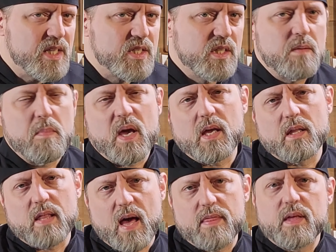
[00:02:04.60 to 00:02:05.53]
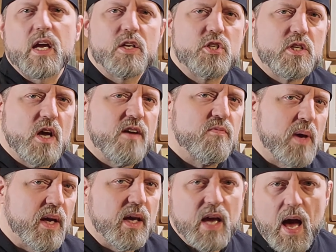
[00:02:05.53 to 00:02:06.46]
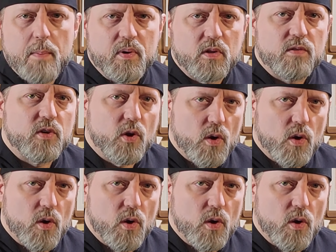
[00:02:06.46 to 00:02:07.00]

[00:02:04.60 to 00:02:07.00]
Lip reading: easily making that the kitchen knife-making capital of